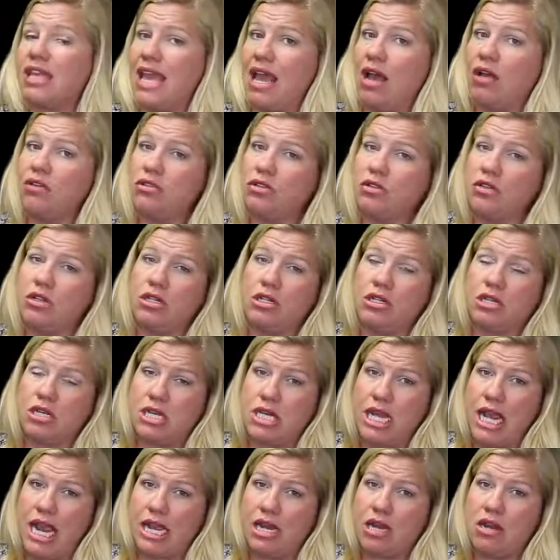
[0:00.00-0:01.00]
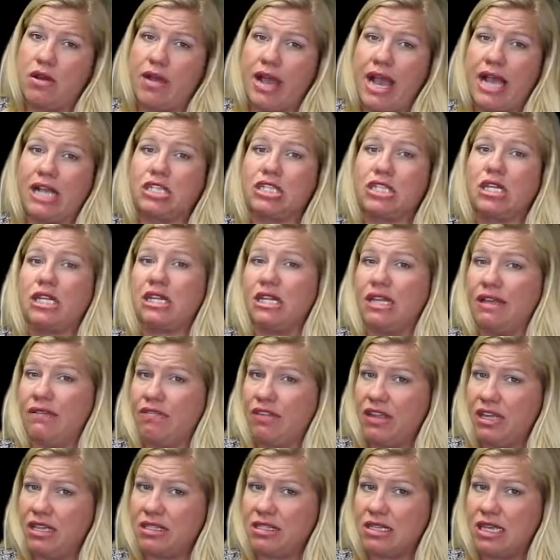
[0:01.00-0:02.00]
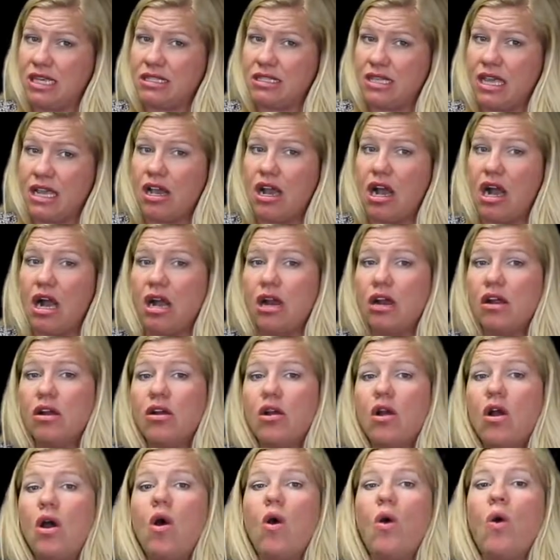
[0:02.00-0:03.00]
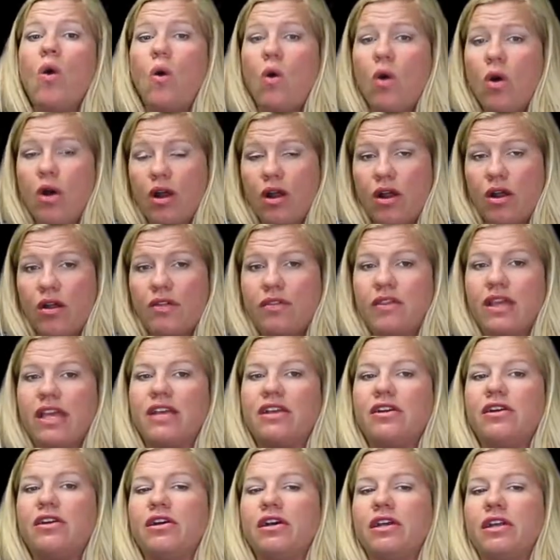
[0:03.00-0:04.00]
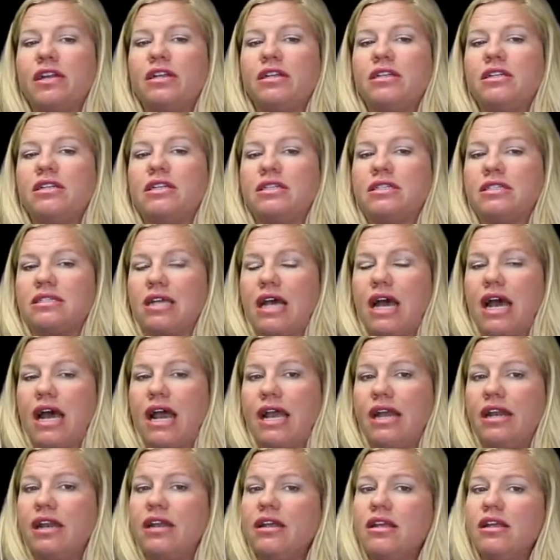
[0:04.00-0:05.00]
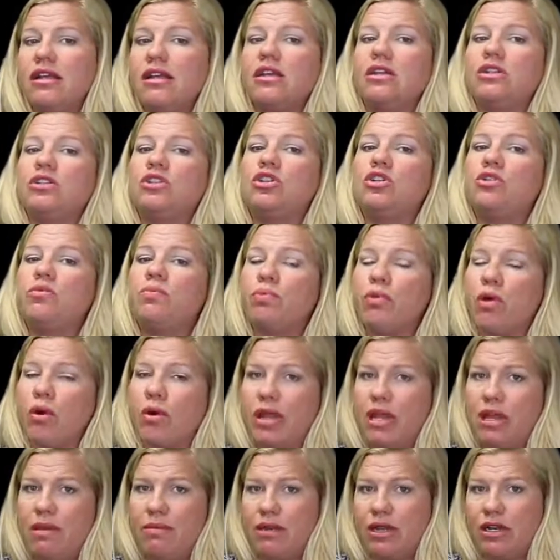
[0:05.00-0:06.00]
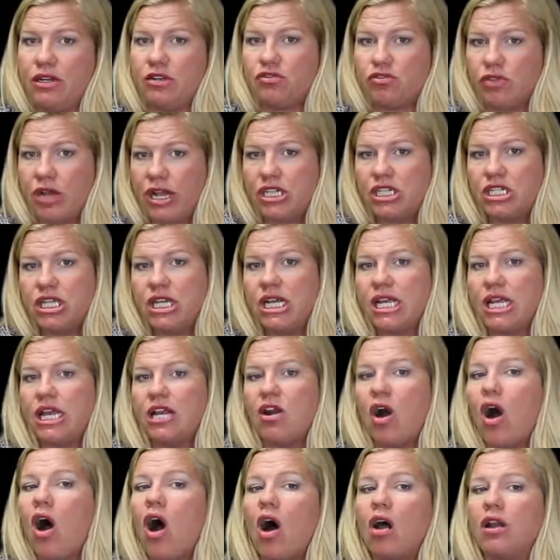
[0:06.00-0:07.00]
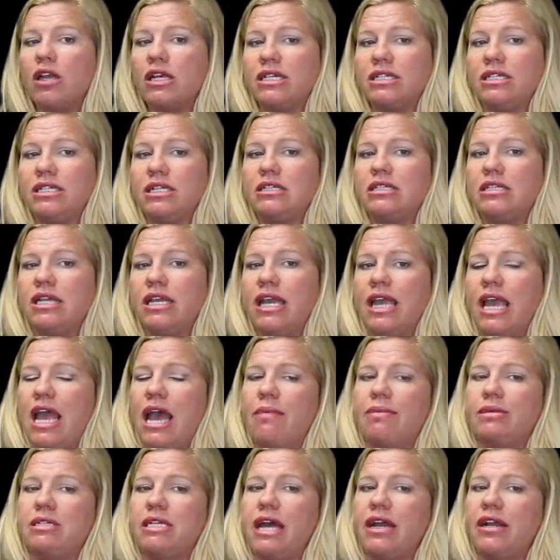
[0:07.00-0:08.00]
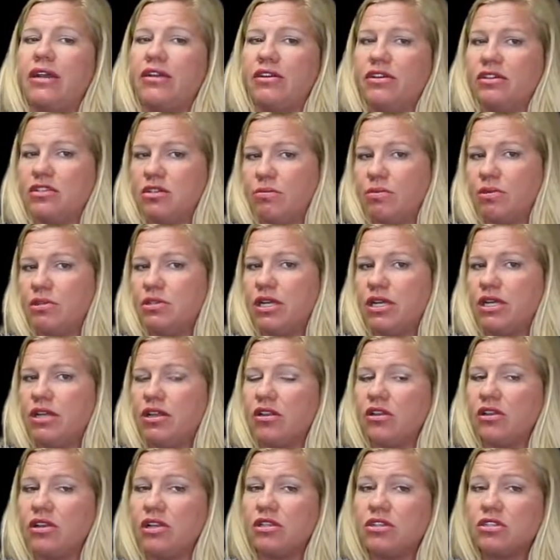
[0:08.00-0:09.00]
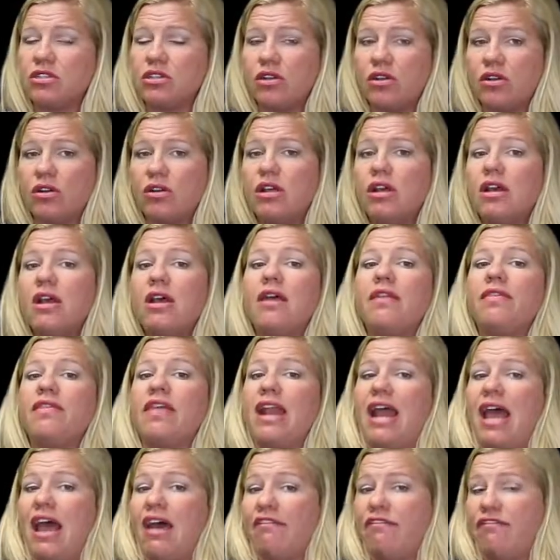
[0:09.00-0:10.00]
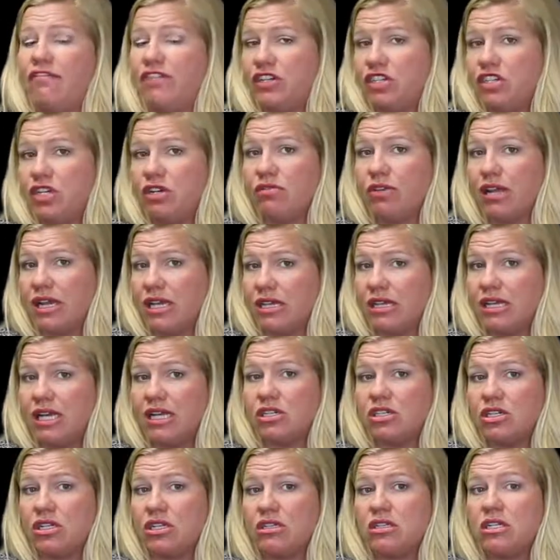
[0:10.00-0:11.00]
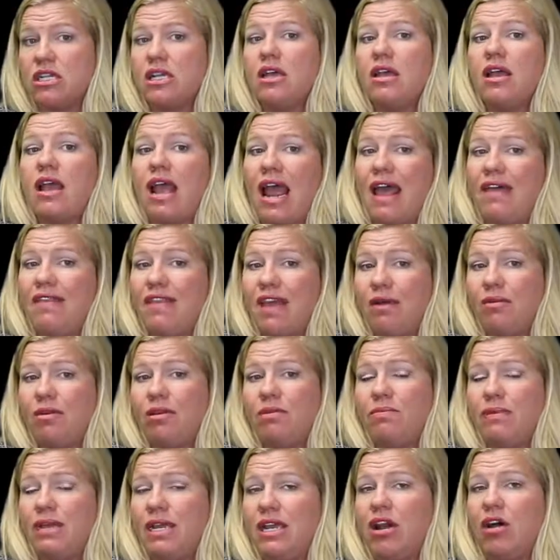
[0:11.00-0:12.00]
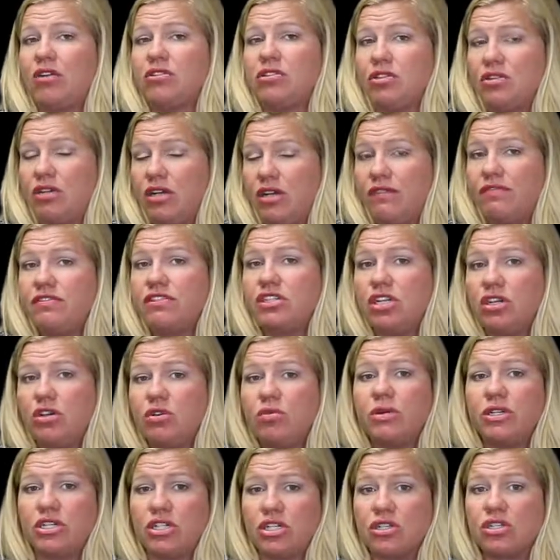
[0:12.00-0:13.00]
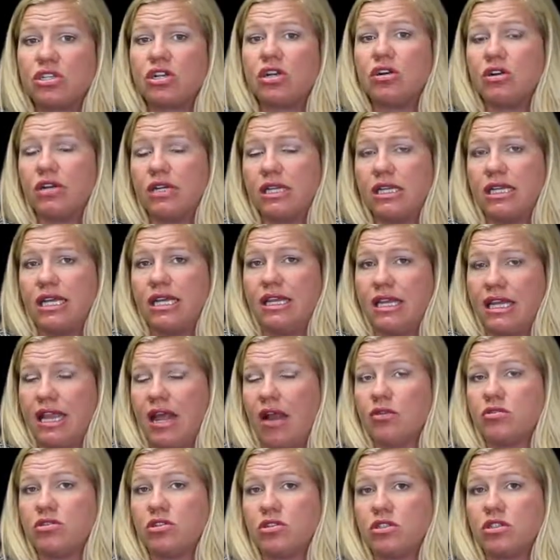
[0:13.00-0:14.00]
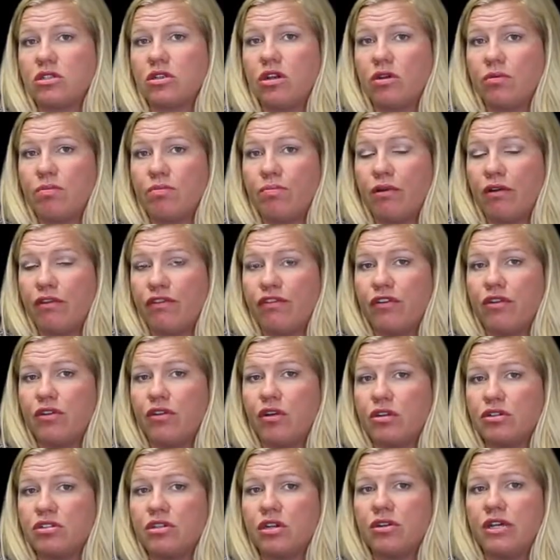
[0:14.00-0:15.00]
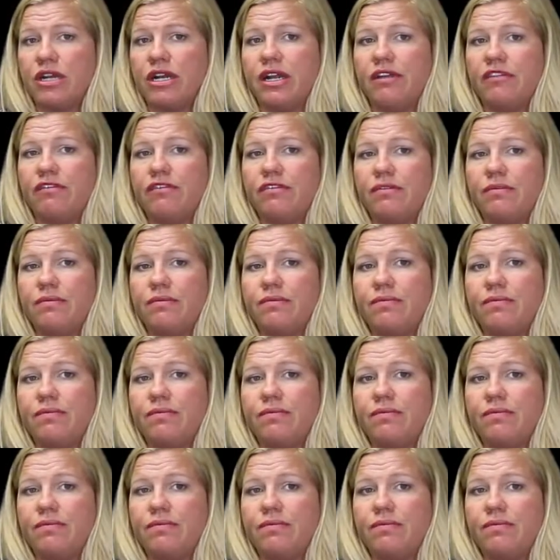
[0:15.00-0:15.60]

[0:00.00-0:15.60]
council could take no action and leave things as they are, or they could decide to prohibit dredging in all existing habitat areas of particular concern that have fishing regulations. And that would be alternative 2, which is currently the council's preferred alternative.